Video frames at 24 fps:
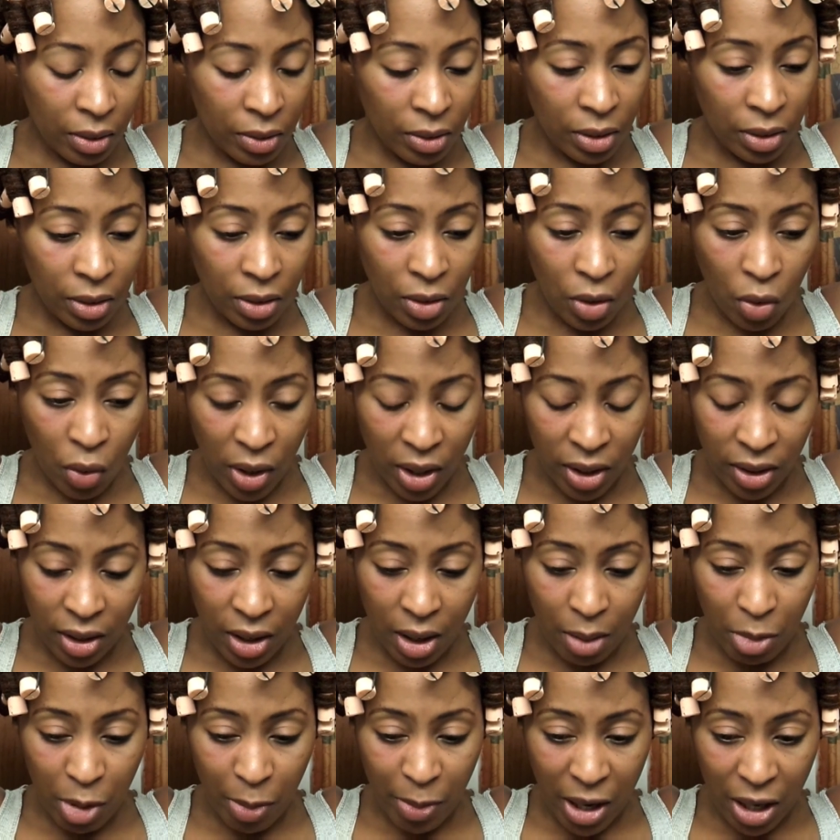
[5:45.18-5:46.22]
knowing that
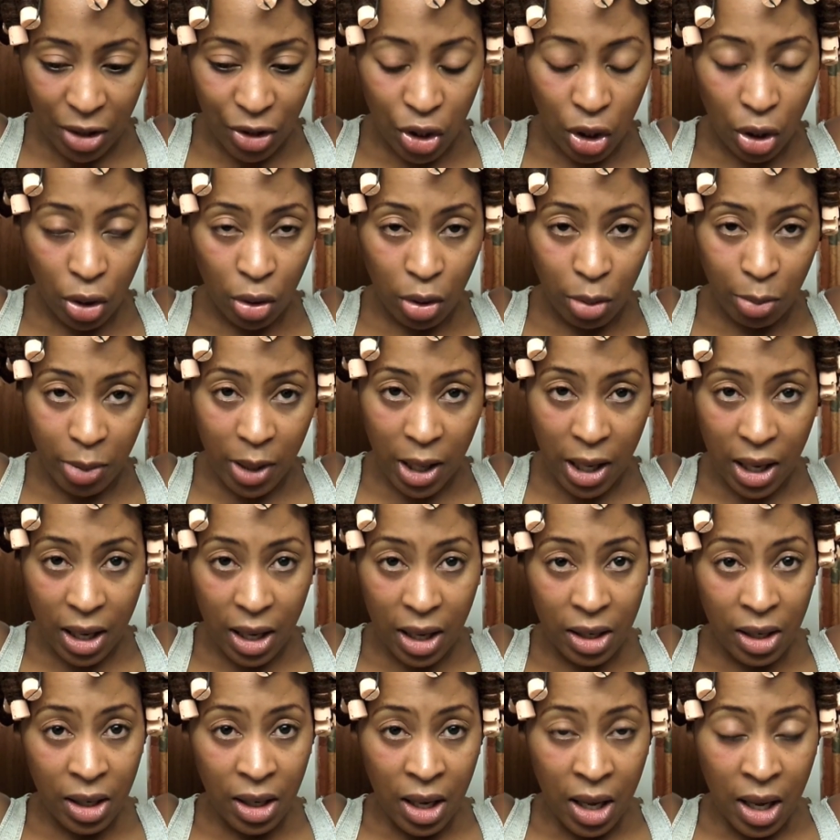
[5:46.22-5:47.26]
I'm about to go to
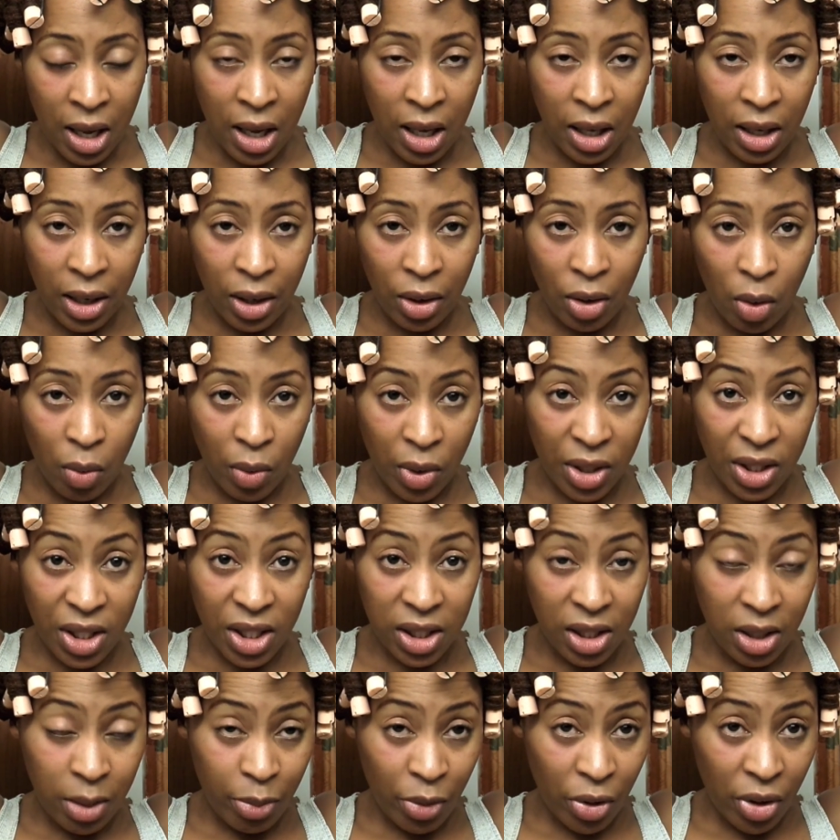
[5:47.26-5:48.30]
bed and I don't want to
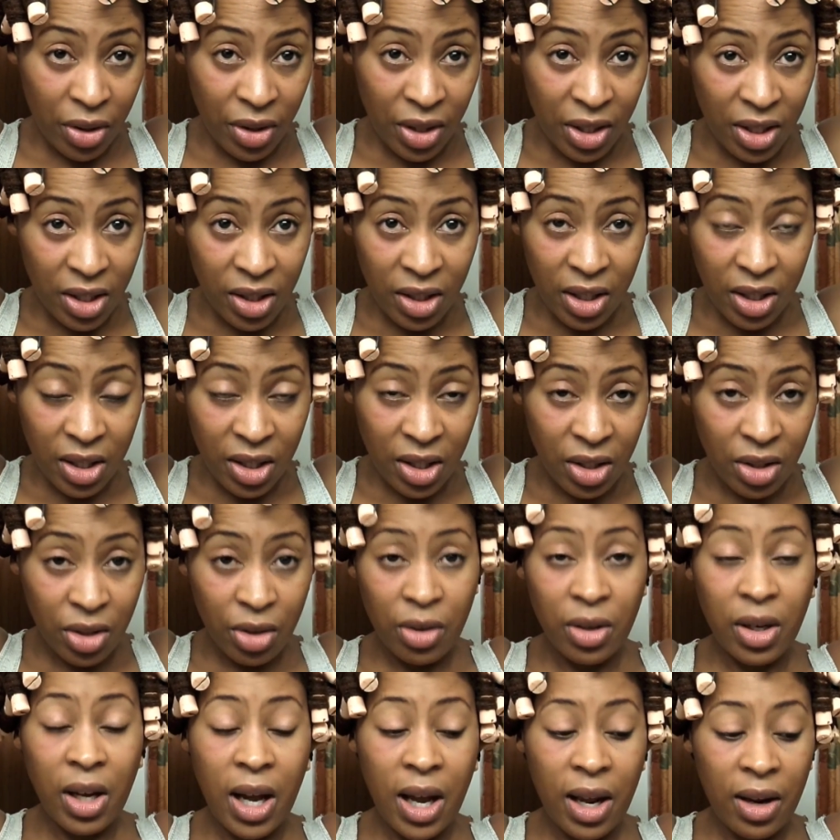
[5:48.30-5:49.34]
sleep on these things because they're
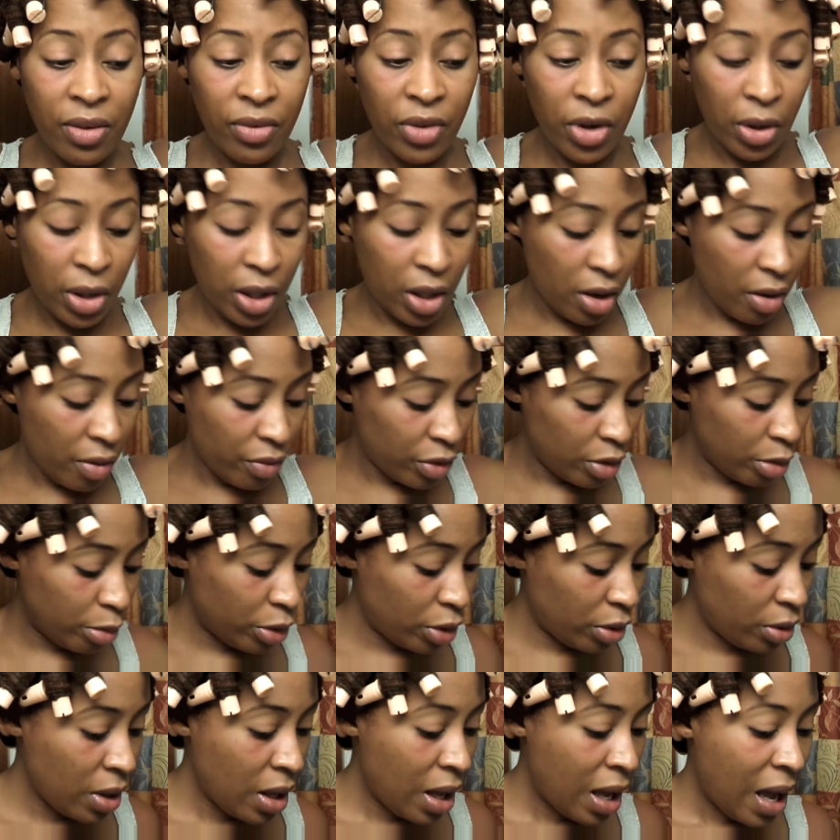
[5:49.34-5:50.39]
not very
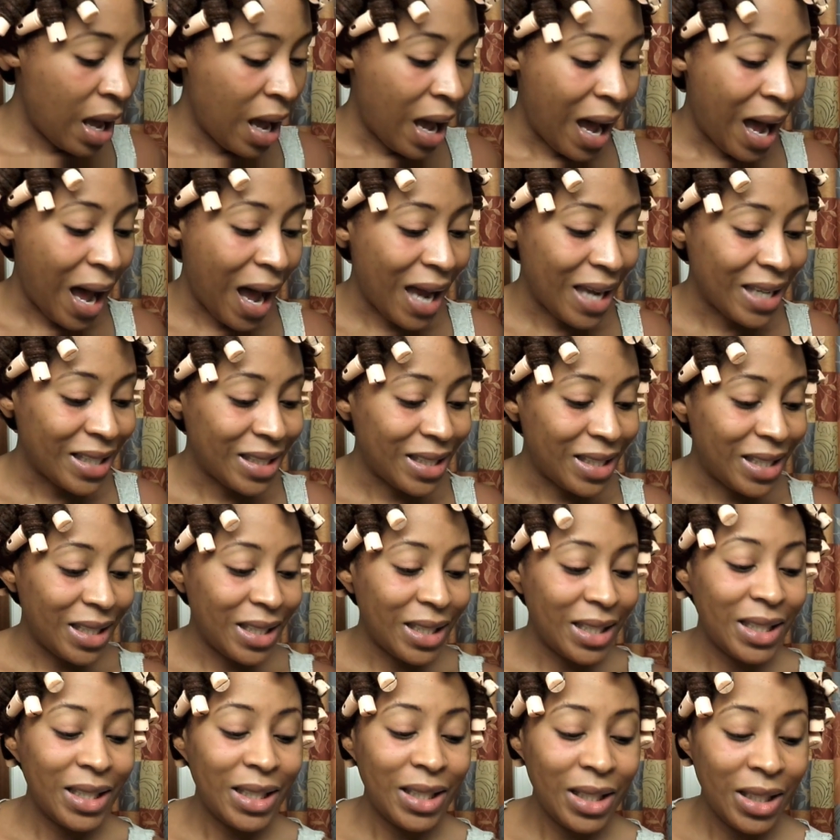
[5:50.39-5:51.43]
comfortable, I
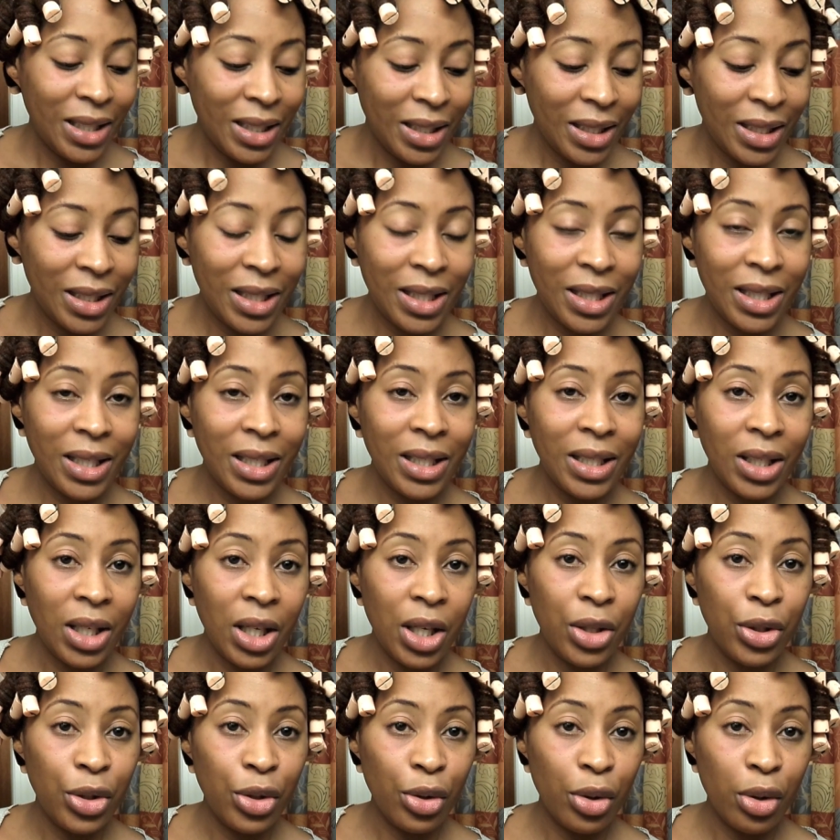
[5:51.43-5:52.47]
did sit
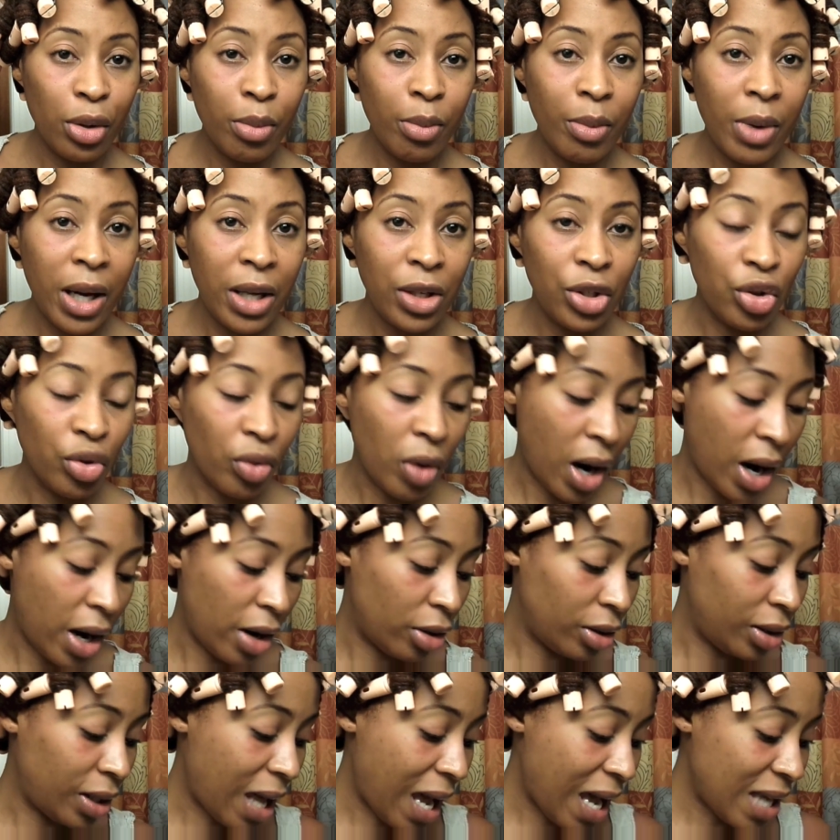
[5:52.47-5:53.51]
under my
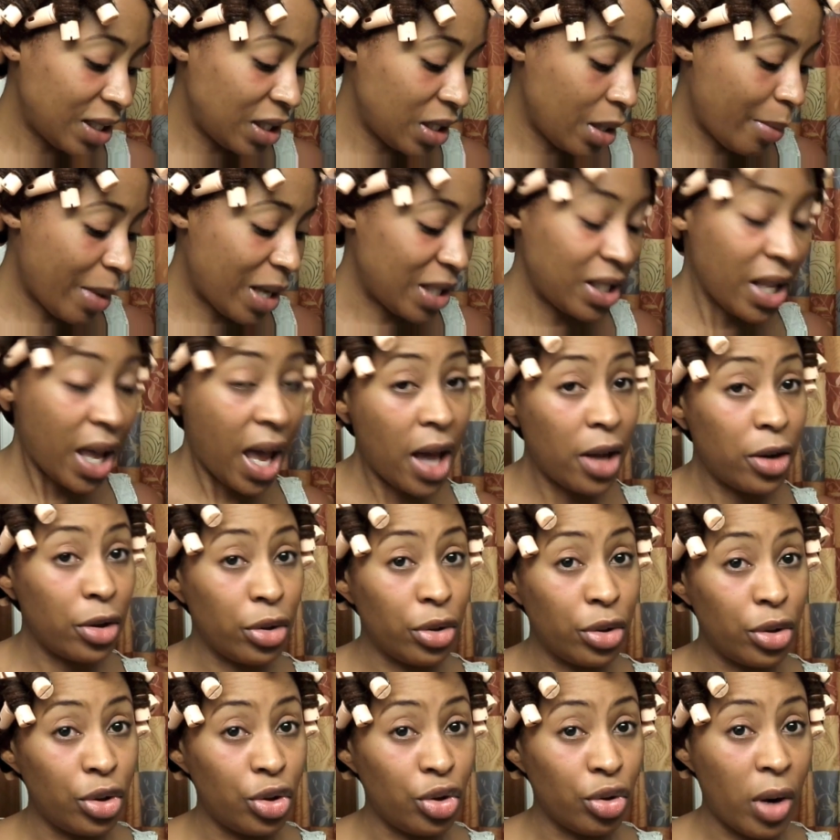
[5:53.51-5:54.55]
dryer. Last time I sat under
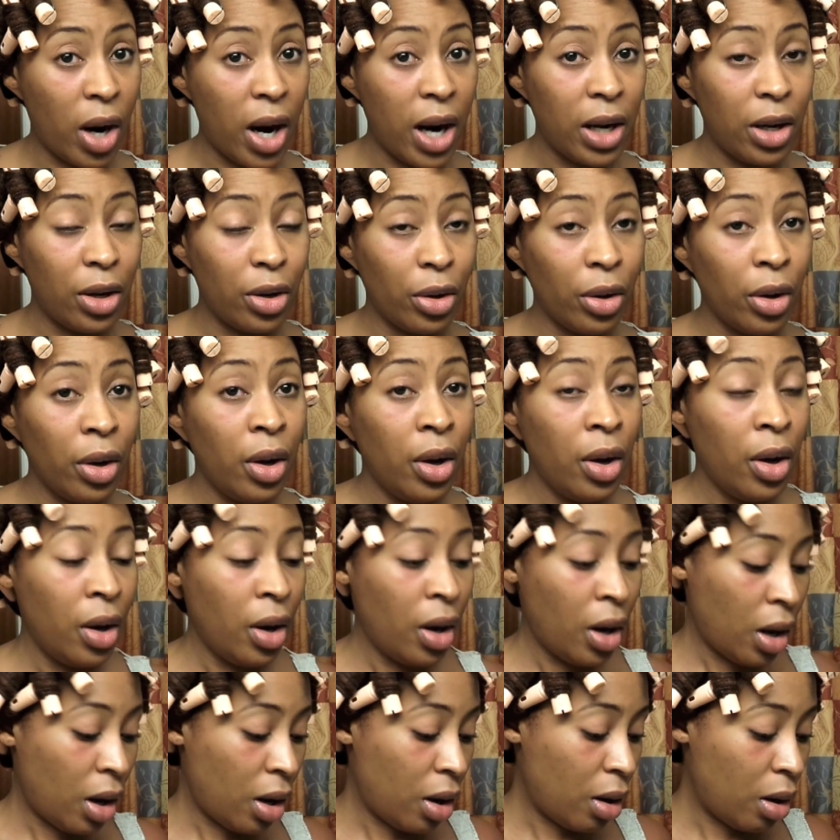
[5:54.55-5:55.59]
the dryer
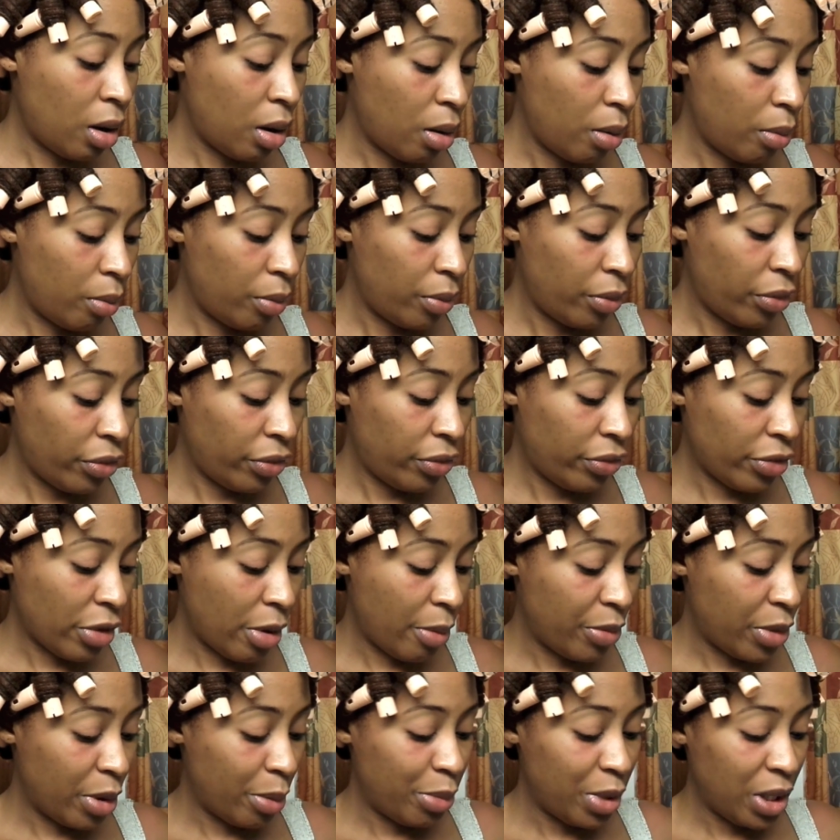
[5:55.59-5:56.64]
from
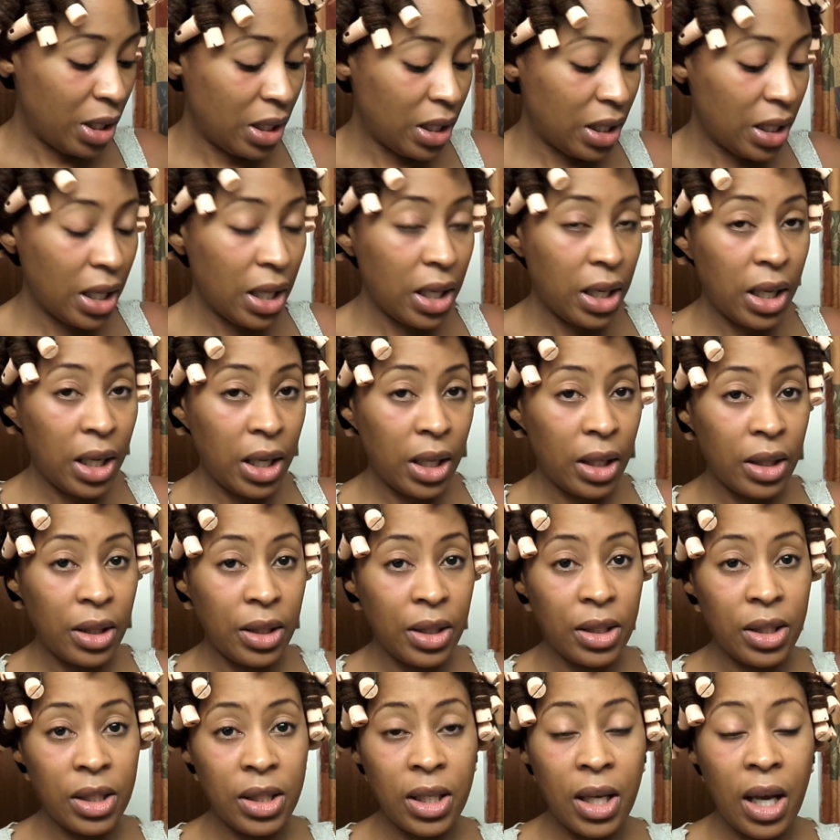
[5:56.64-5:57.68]
the beginning.
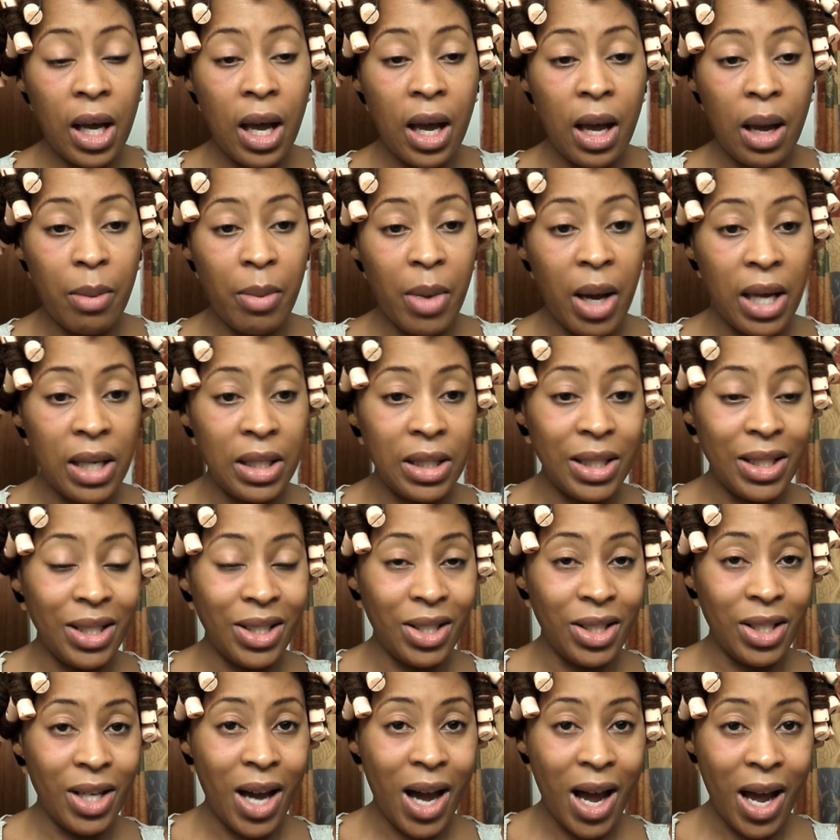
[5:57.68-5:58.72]
This time I
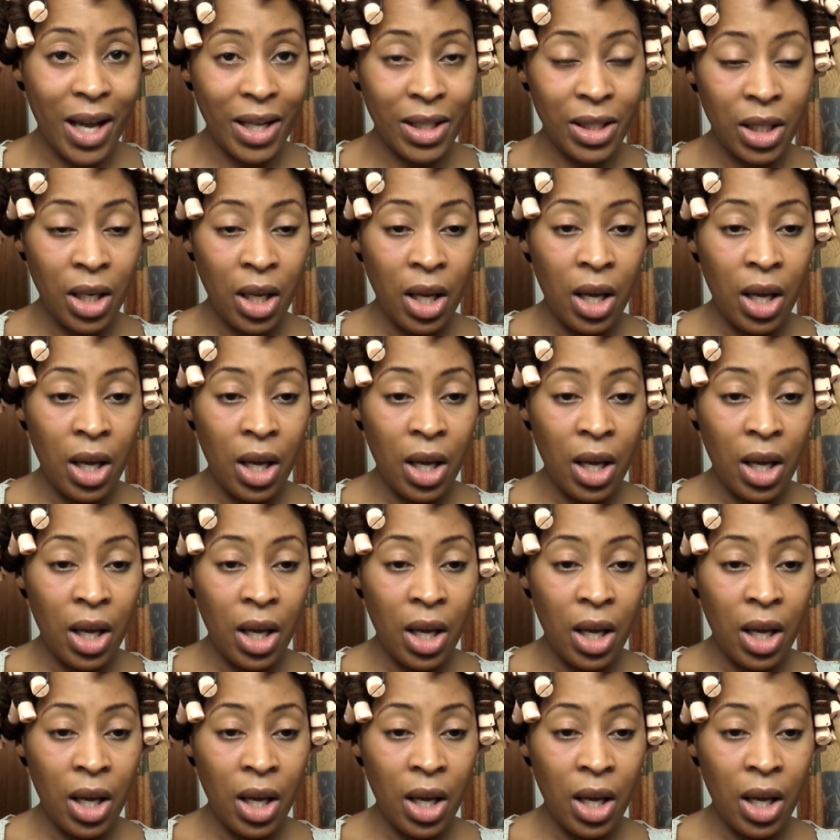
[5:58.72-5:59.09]
did not.